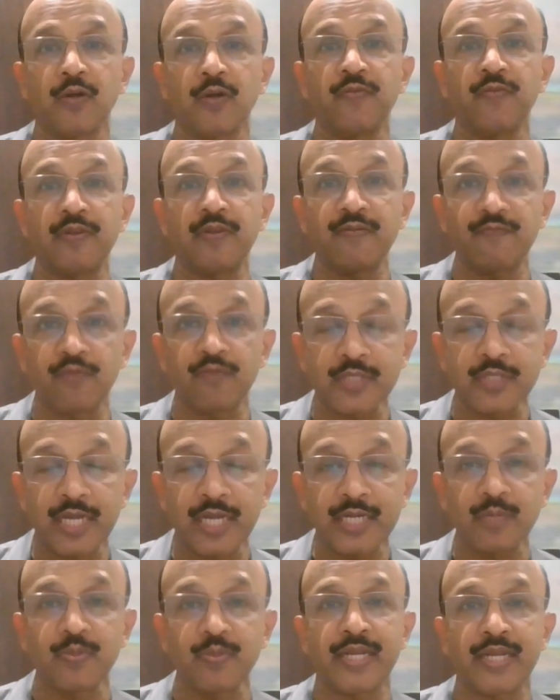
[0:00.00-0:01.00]
of
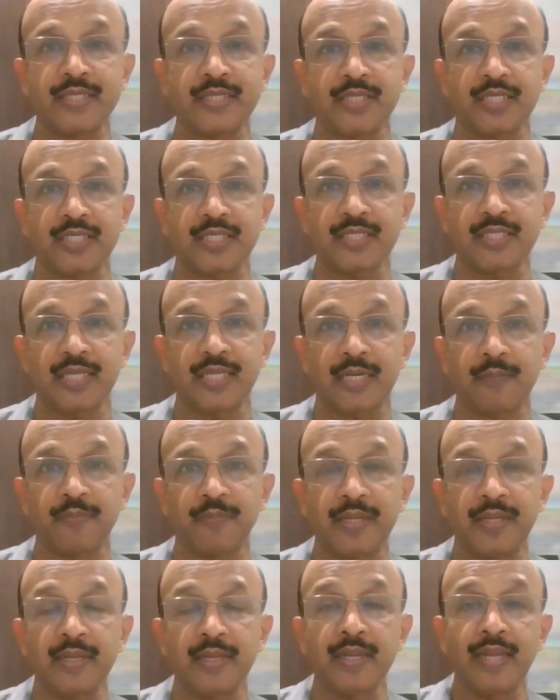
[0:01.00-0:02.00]
lymphocyte immunization
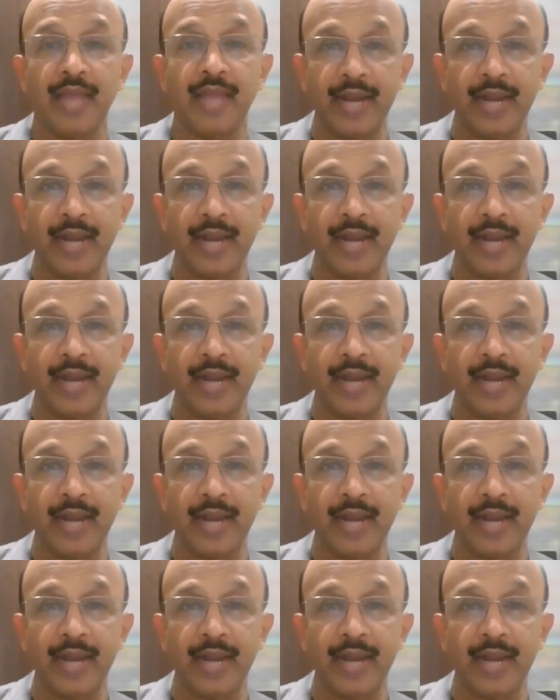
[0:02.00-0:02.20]
therapy